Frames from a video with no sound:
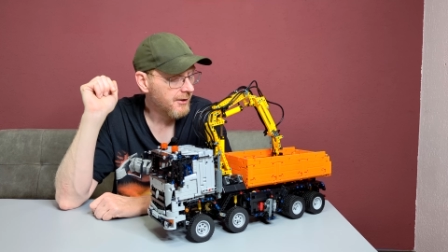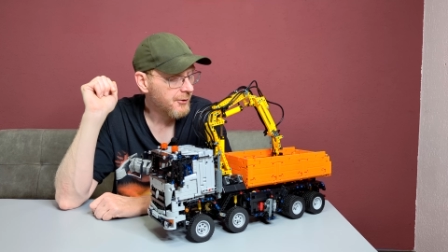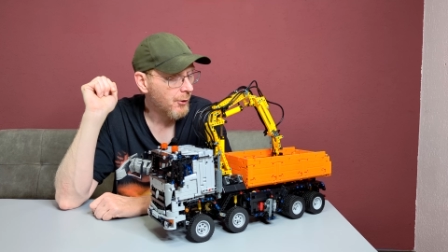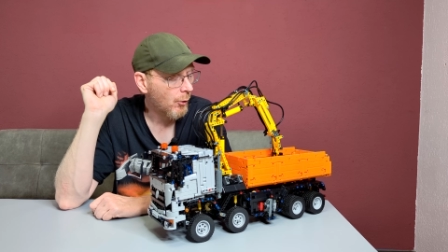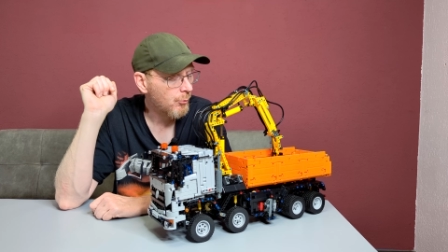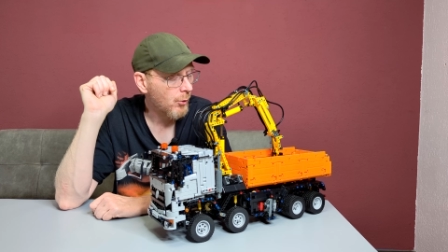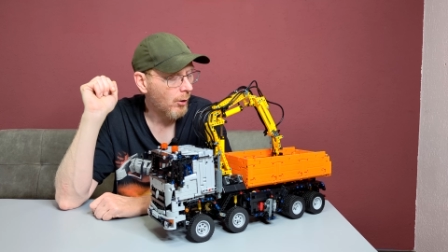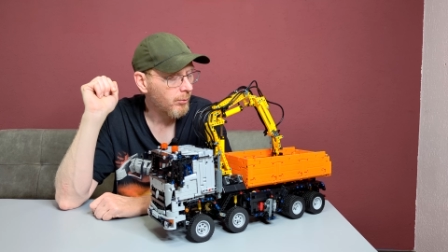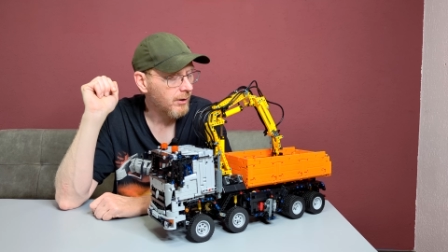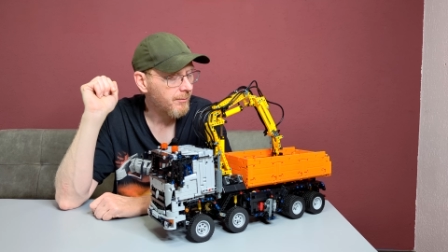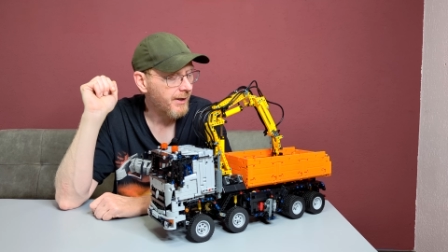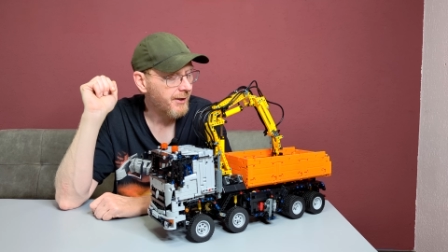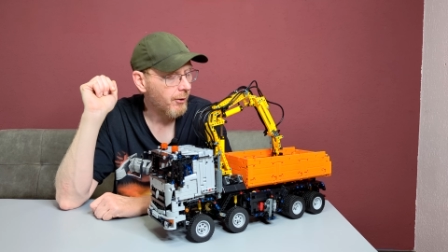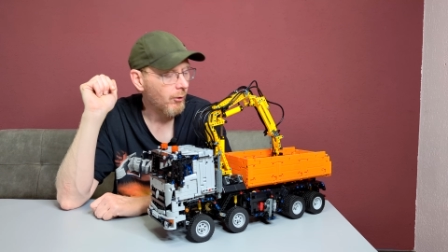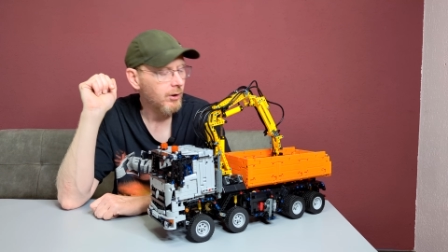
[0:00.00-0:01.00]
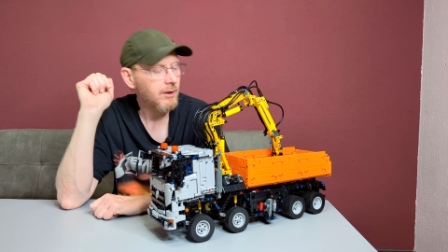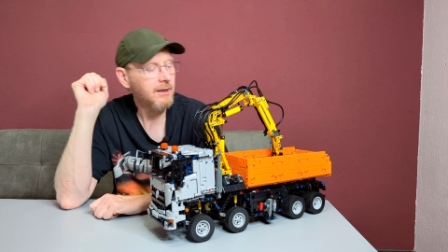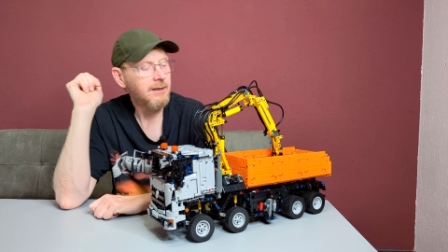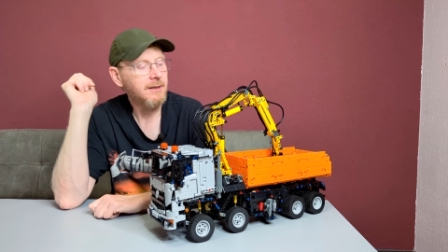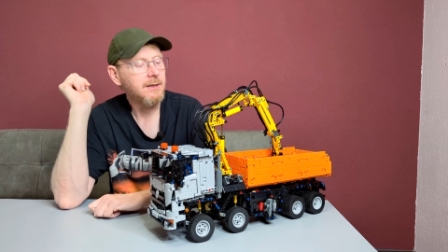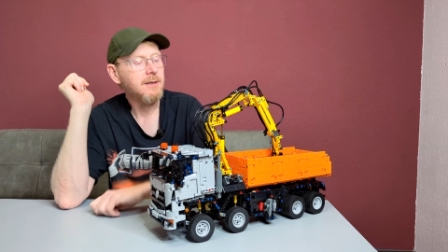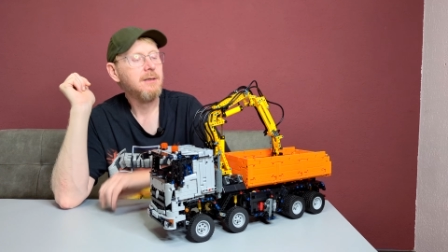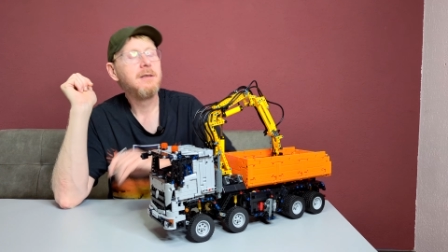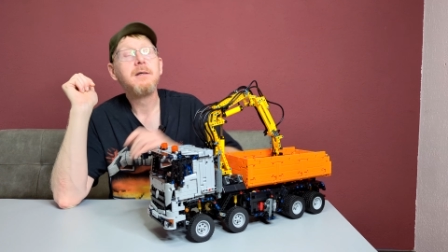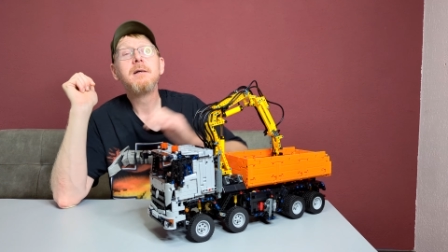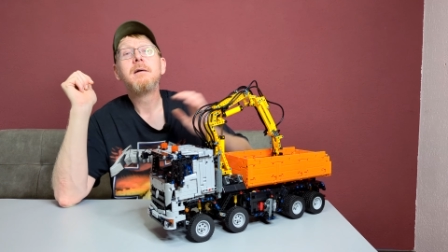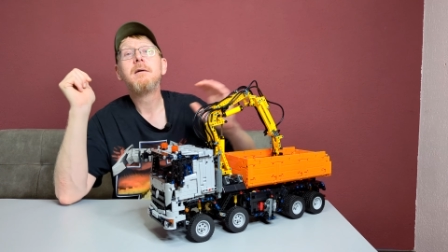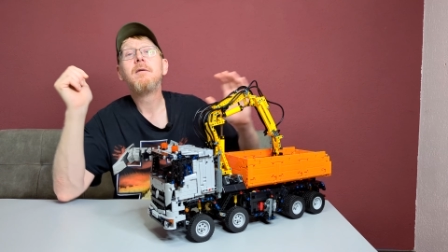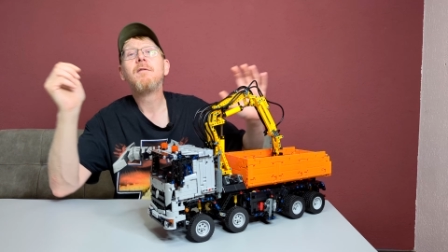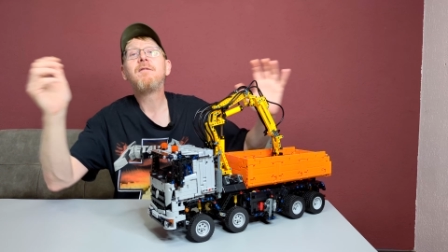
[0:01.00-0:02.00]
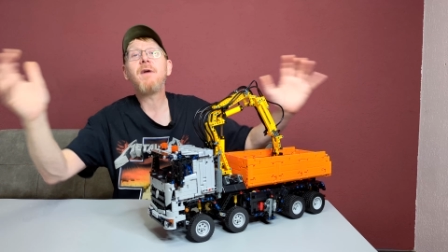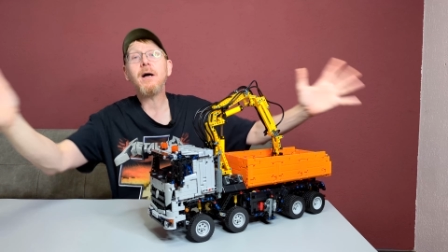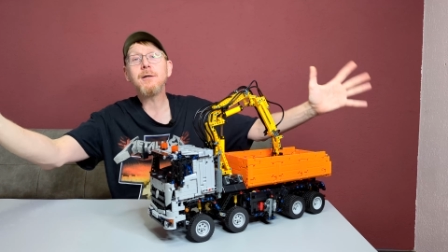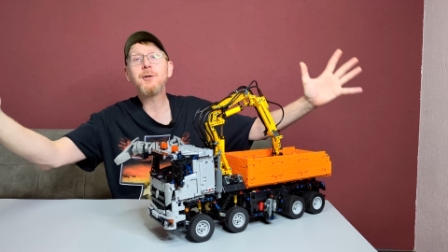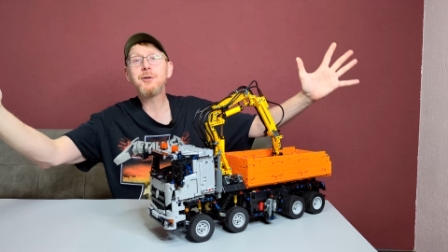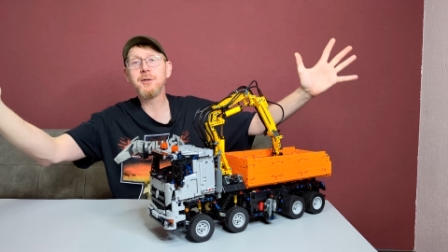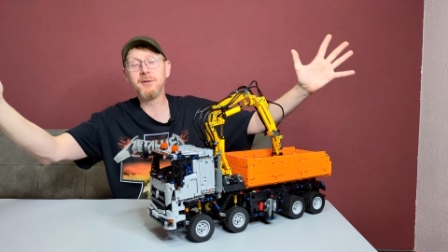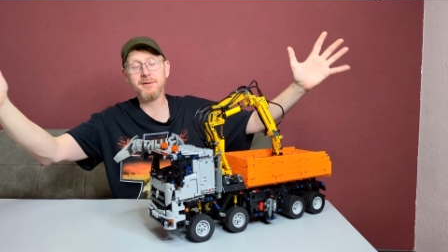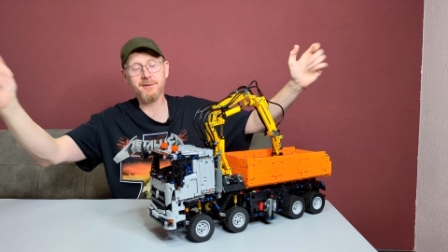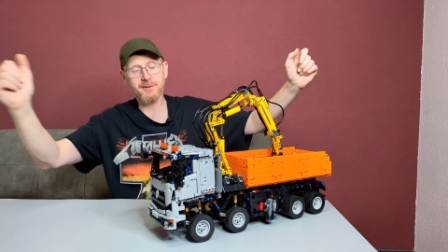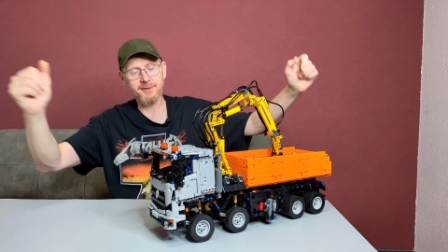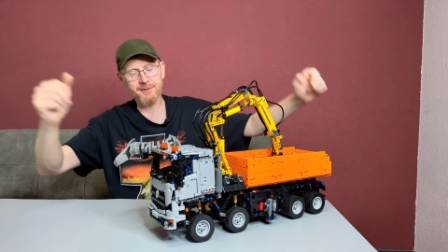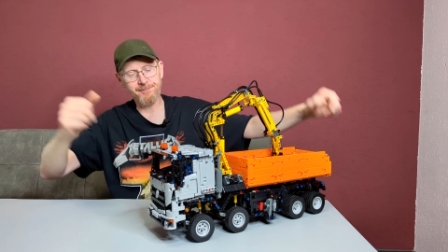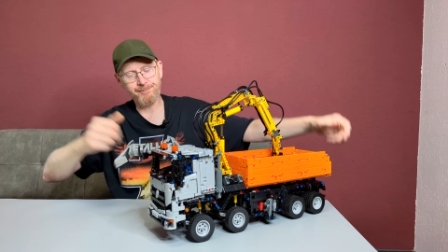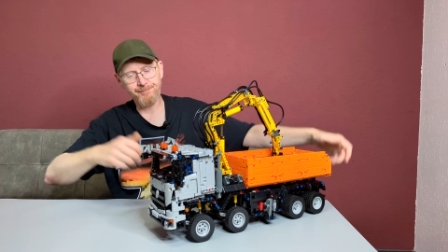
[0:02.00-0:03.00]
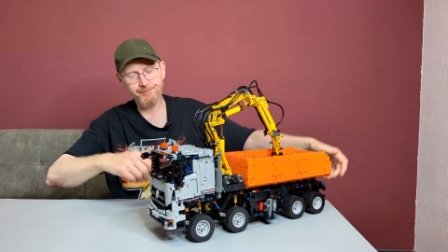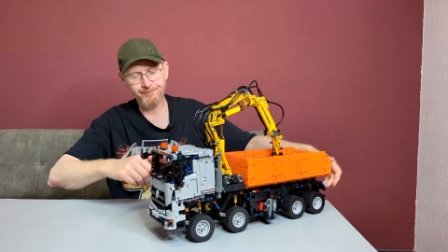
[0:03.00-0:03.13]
no problem at all. Functions.